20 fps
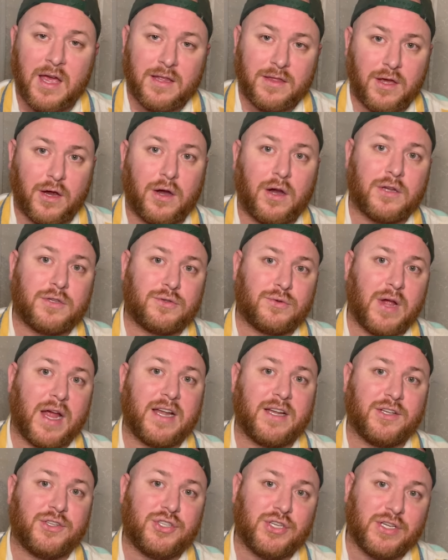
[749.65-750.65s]
There are
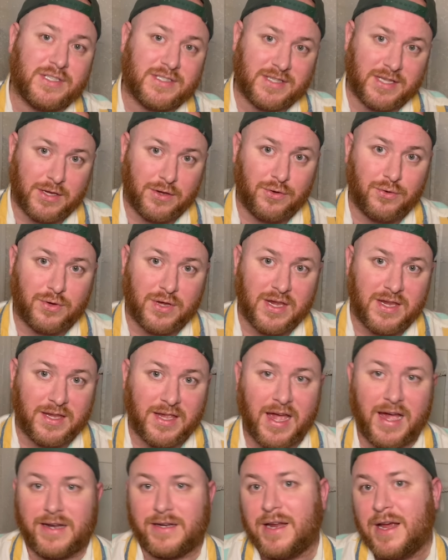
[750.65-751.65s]
strategies that you can
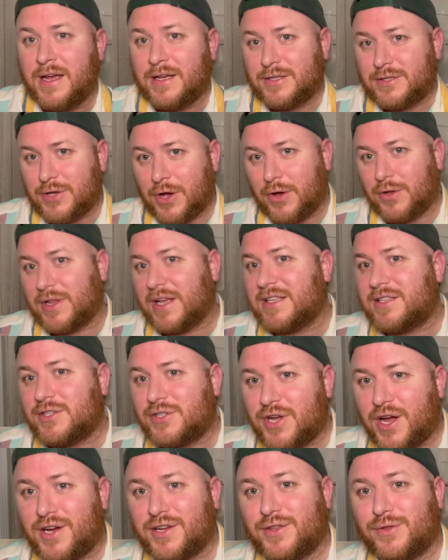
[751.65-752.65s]
get. So let's
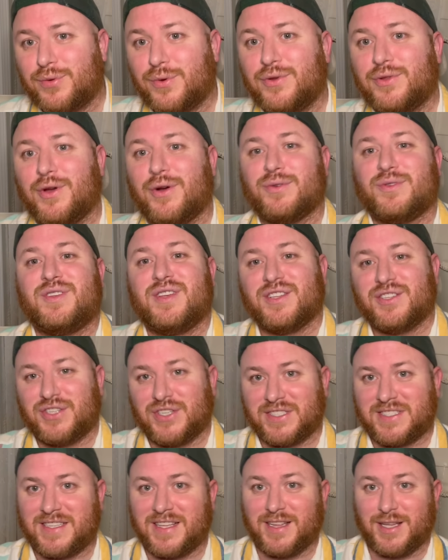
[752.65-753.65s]
talk through those
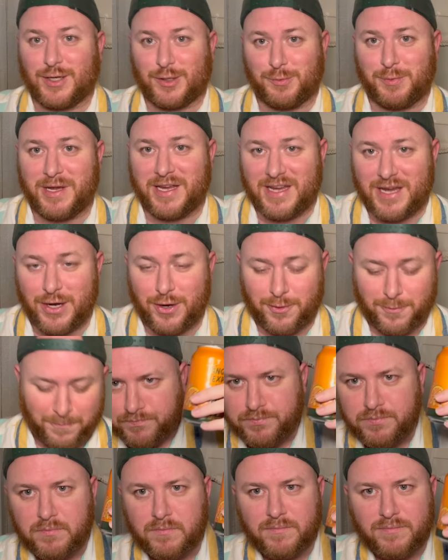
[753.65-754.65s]
just a little bit here.
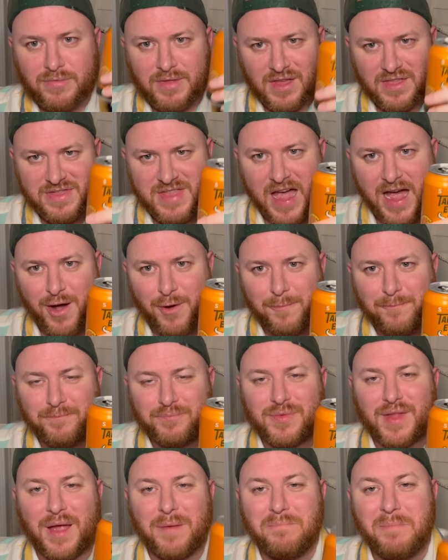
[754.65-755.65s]
Now,
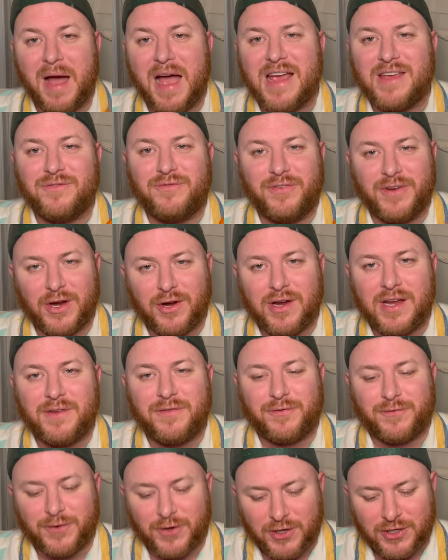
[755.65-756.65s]
my very
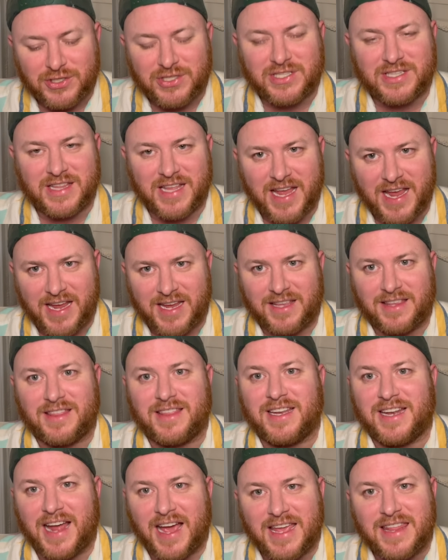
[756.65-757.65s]
first thing
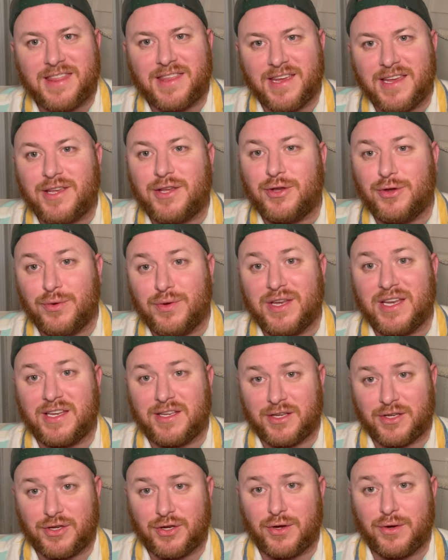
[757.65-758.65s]
that I think you need
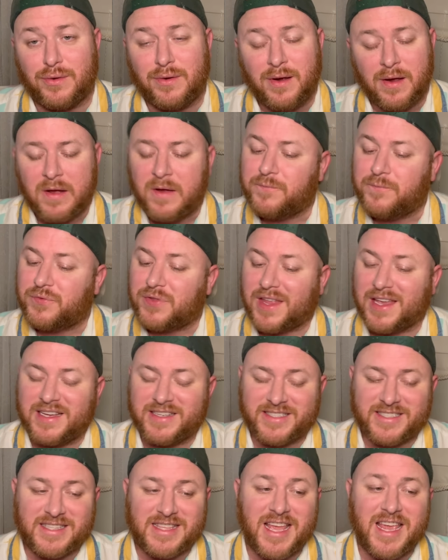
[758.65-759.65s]
to do
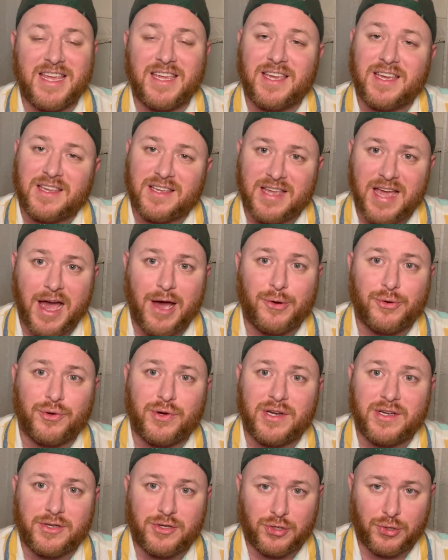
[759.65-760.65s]
is think
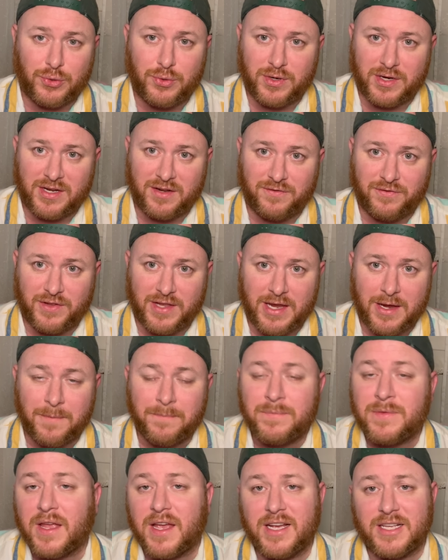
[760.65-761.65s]
counterintuitively.
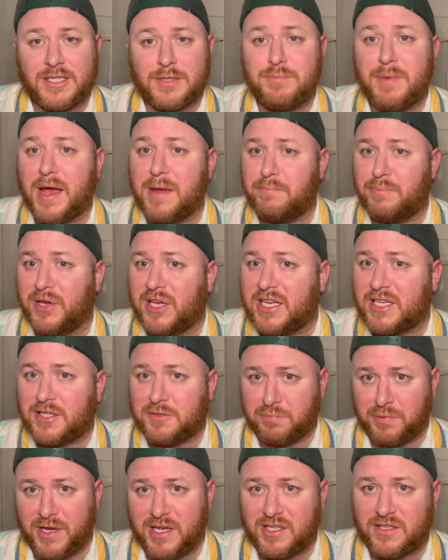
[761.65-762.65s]
It's my
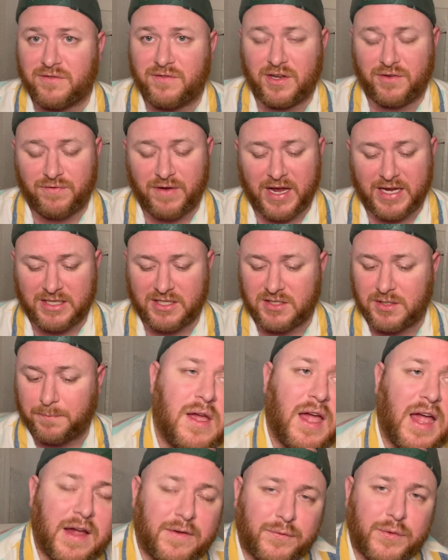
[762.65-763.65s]
biggest piece of advice.
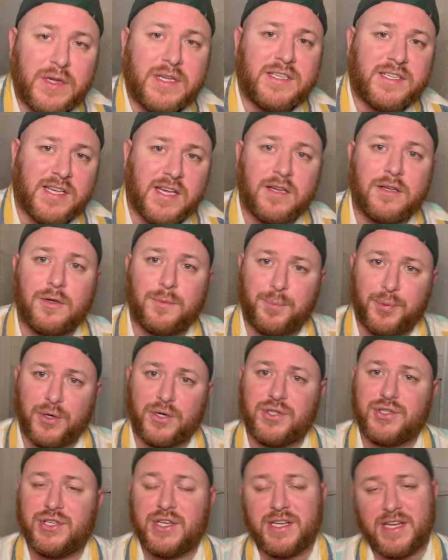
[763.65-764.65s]
Every single
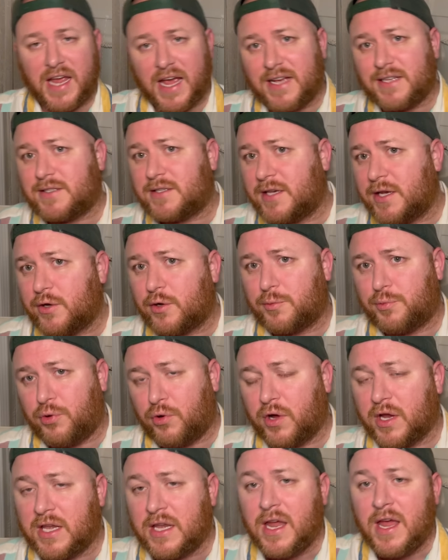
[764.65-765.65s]
person at Cedar
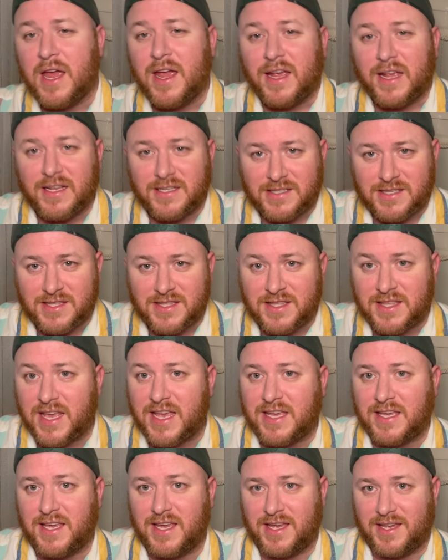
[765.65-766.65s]
Point is
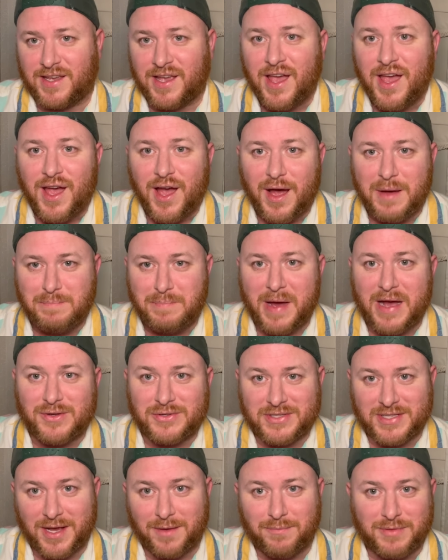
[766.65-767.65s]
thinking about
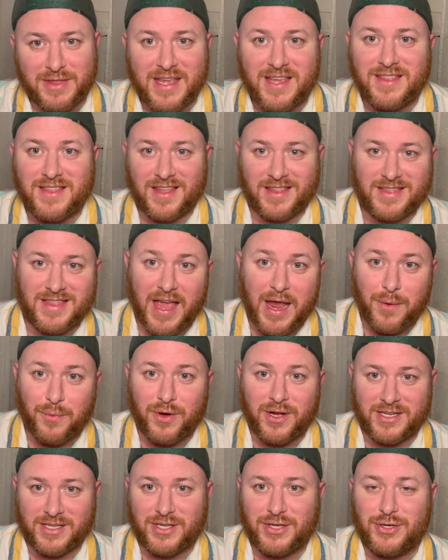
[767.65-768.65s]
something that they
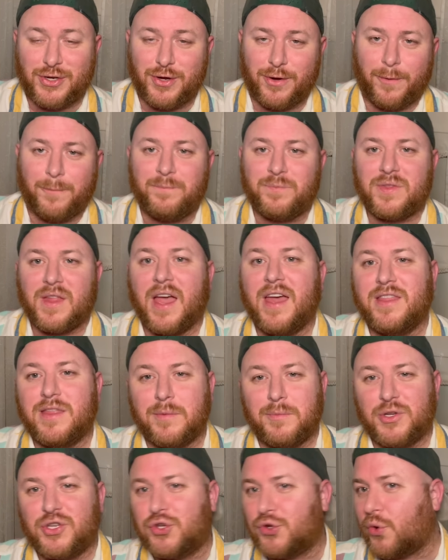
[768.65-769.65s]
want to do. And the
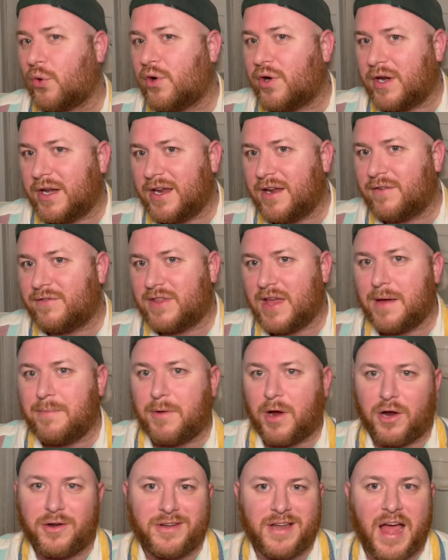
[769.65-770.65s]
majority of them
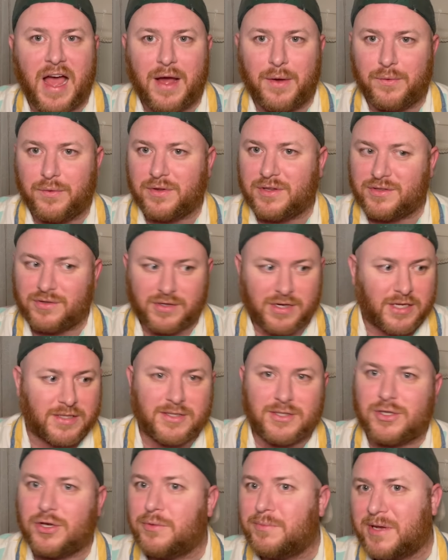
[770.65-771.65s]
are not
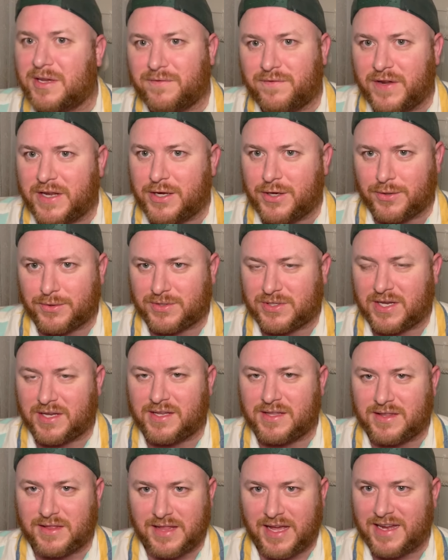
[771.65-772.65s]
consuming
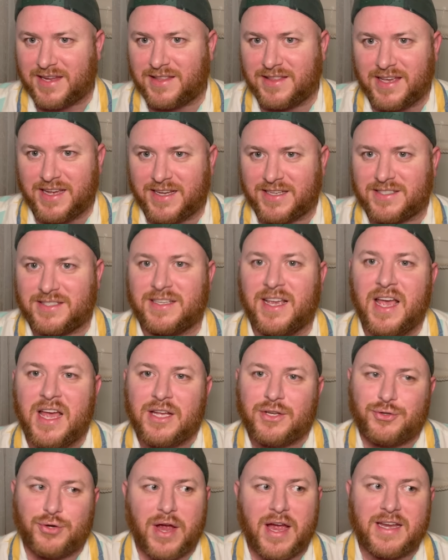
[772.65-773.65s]
videos like this,
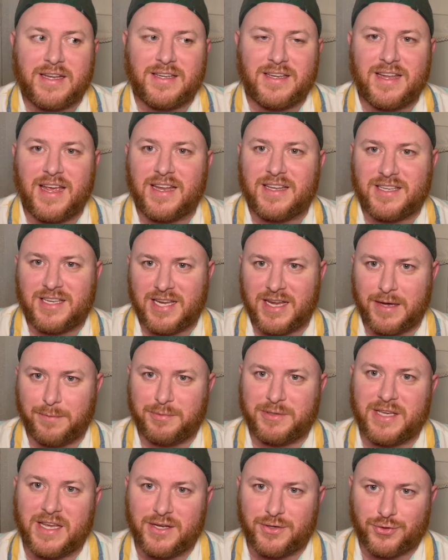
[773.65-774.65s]
trying to get
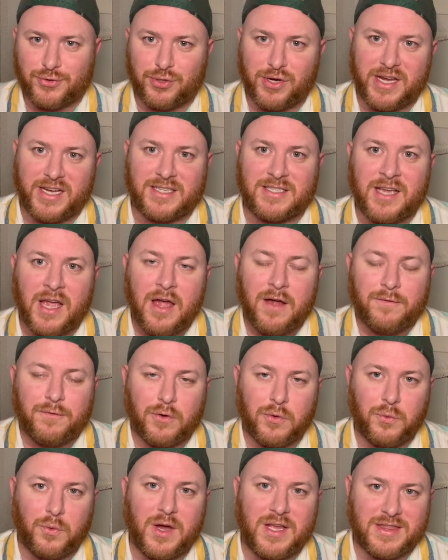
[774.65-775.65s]
tips and tricks for
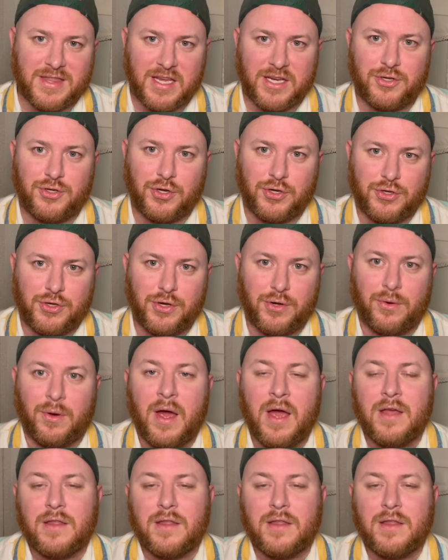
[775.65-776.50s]
what they should do.